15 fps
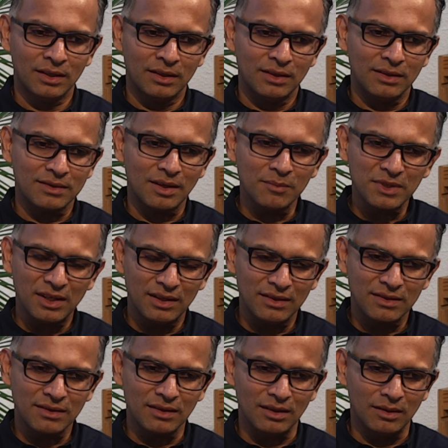some
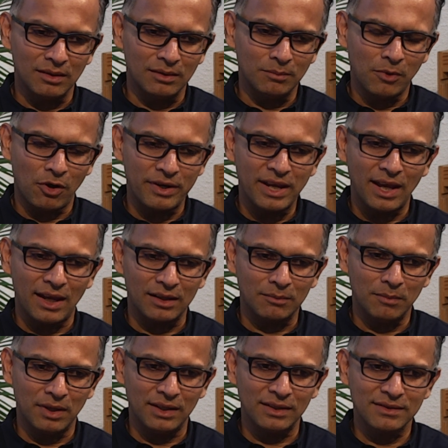sense body hacked
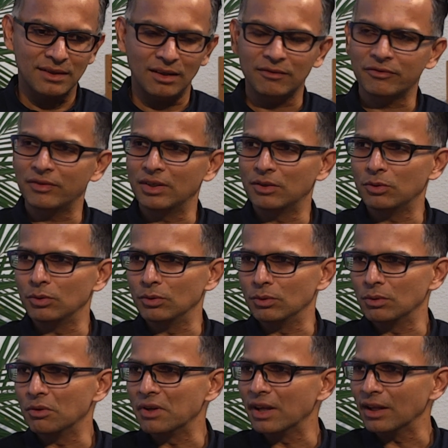myself into
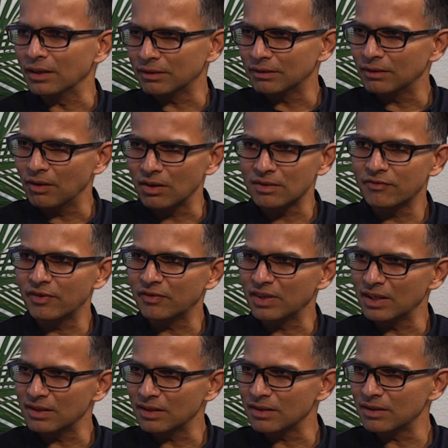good health. Lost
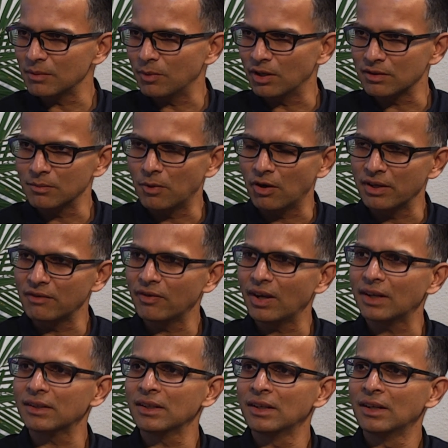50-60 pounds of body fat.
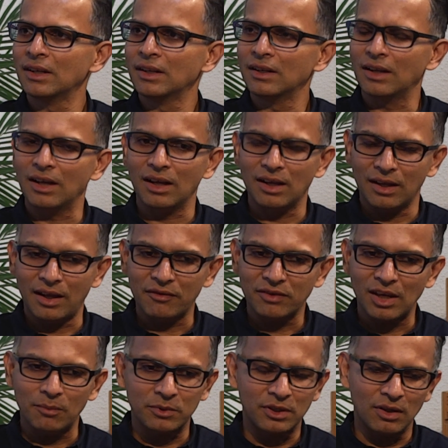I have
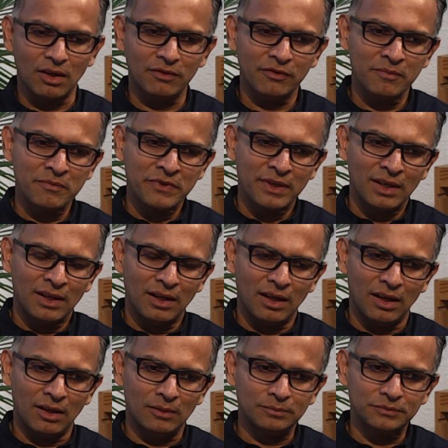kept it off,
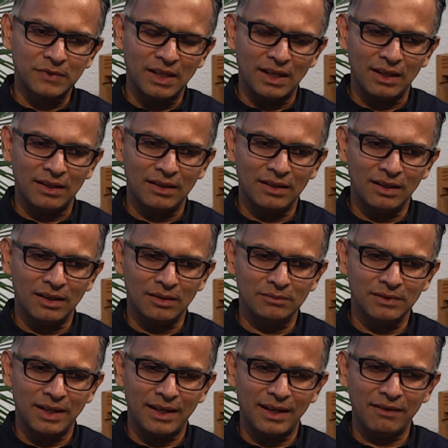and
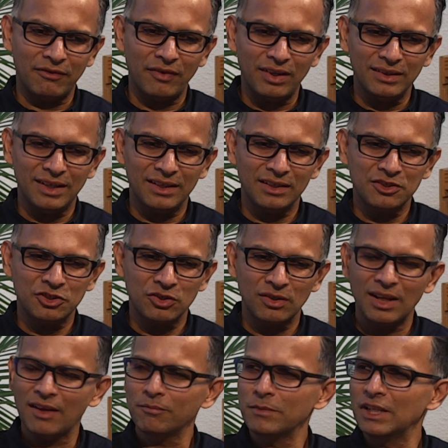I felt that it shouldn't
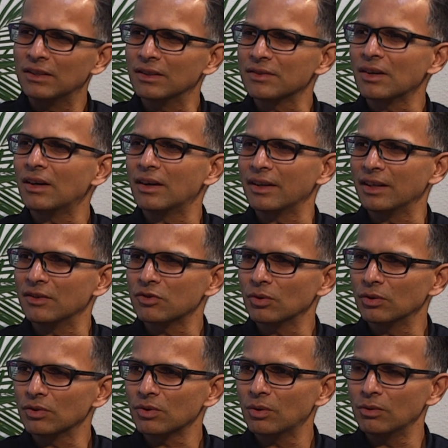have been this hard. And so
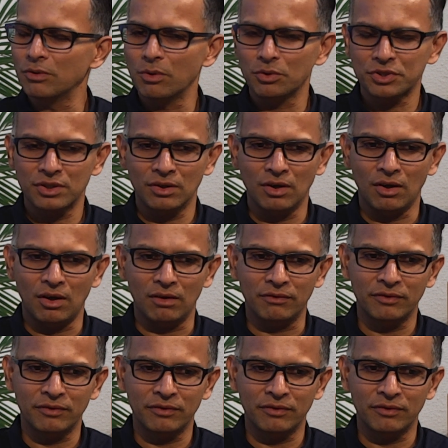this whole notion of